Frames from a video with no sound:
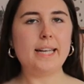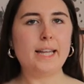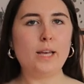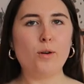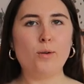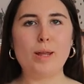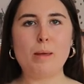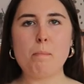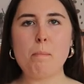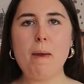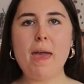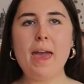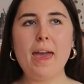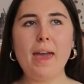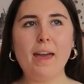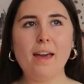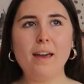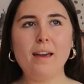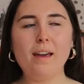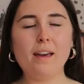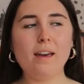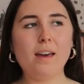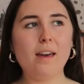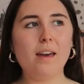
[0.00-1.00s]
neony
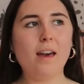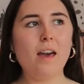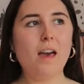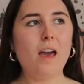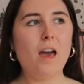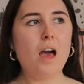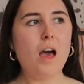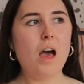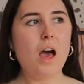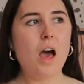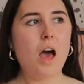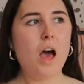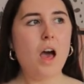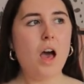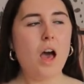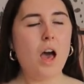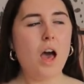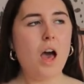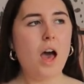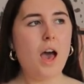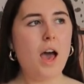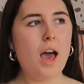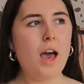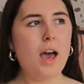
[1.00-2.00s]
pink.
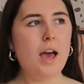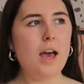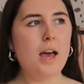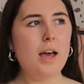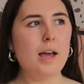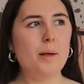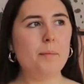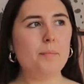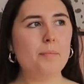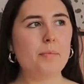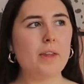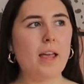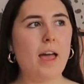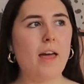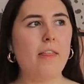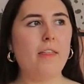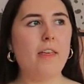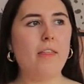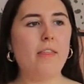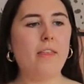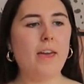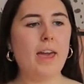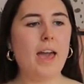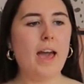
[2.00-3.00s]
Um, and
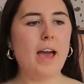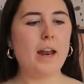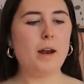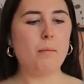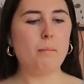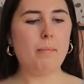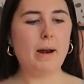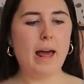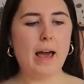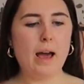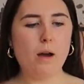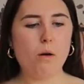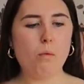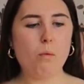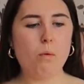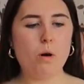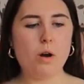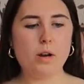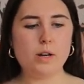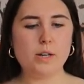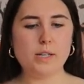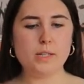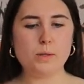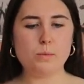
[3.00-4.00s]
then they had a black
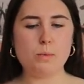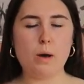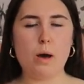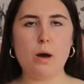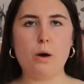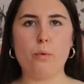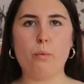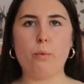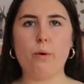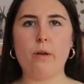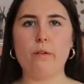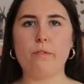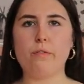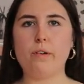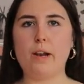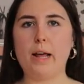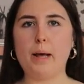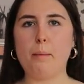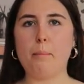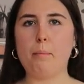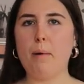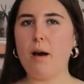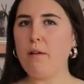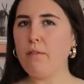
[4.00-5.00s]
one as well with
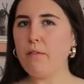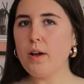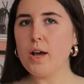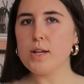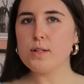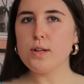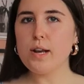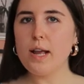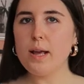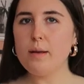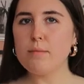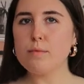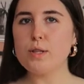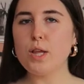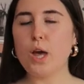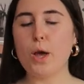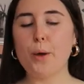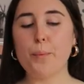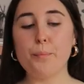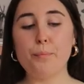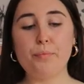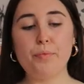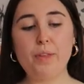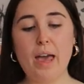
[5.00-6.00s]
like butterflies on it.
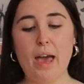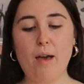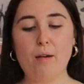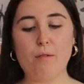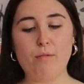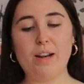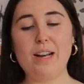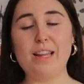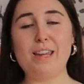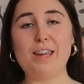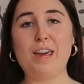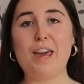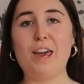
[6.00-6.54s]
So yeah, really